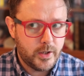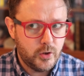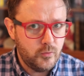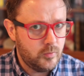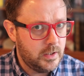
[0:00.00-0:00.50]
I
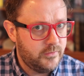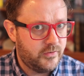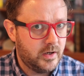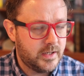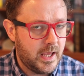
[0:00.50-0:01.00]
couldn't really
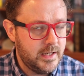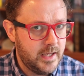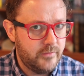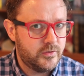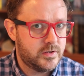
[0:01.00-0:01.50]
find
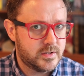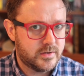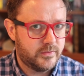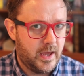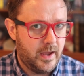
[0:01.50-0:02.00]
any
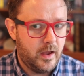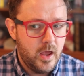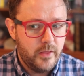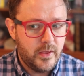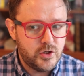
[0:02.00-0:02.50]
evidence of that.
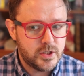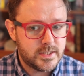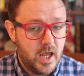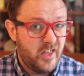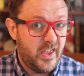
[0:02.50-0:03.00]

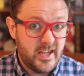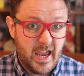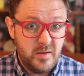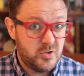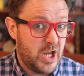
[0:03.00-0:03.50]
They
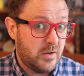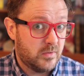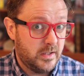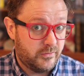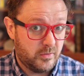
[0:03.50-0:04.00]
came
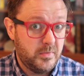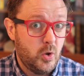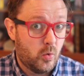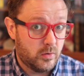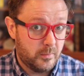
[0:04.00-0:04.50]
generally from
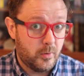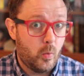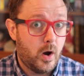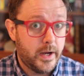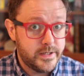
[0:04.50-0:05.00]
Europe,
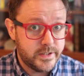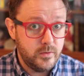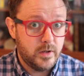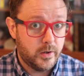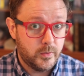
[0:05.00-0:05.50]
but what I
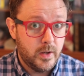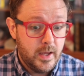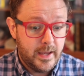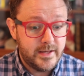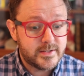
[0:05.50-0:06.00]
do know
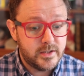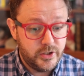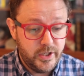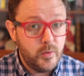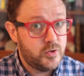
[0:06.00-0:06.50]
is
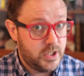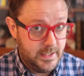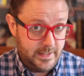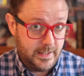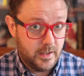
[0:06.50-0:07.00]
that
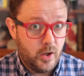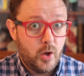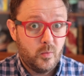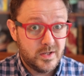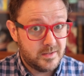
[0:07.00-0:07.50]
Eugene here
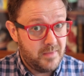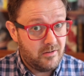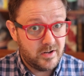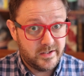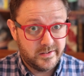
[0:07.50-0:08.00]
was
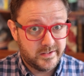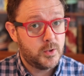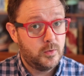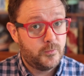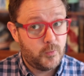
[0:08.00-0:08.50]
American.
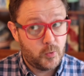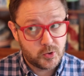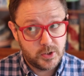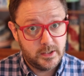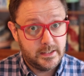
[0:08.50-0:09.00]
So
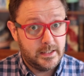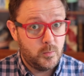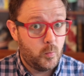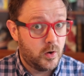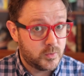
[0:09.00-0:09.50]
unfortunately,
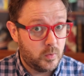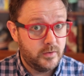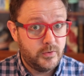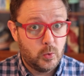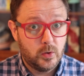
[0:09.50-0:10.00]
it was
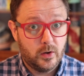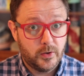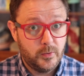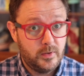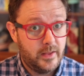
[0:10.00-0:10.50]
one of your
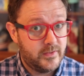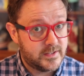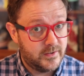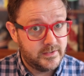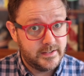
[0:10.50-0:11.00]
lot who let
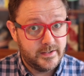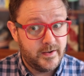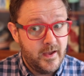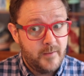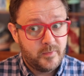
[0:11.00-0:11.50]
this
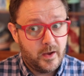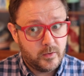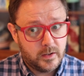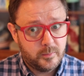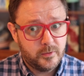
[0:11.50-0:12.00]
idea,
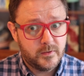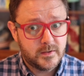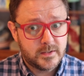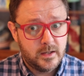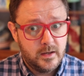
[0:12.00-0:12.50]
how can I put
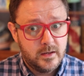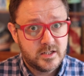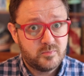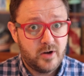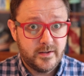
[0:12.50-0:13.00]
this,
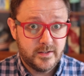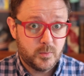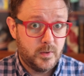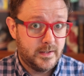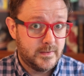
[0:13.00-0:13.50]
spread
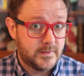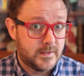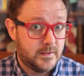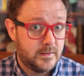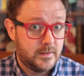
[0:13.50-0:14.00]
its
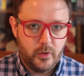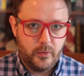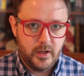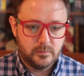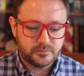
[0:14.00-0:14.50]
wings,
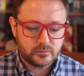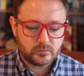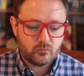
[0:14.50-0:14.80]
though they